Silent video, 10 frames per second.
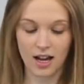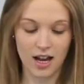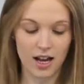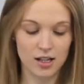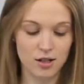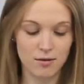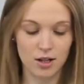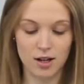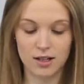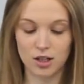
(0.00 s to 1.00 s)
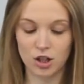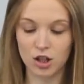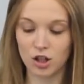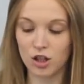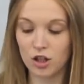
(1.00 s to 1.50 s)
and you are going to
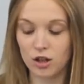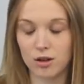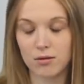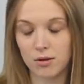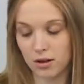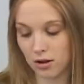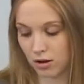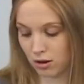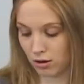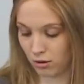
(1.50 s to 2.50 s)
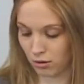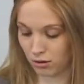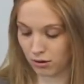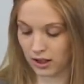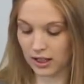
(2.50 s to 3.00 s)
glue
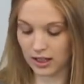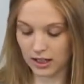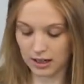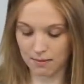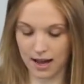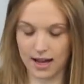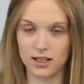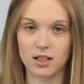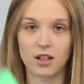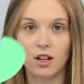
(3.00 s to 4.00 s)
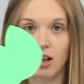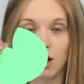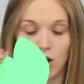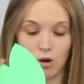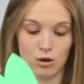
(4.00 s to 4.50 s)
your lily pad
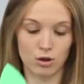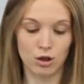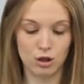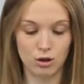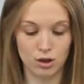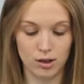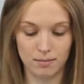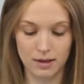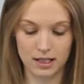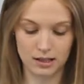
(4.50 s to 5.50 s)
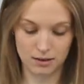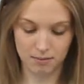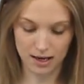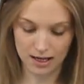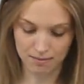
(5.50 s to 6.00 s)
onto your piece of
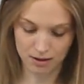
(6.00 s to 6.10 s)
paper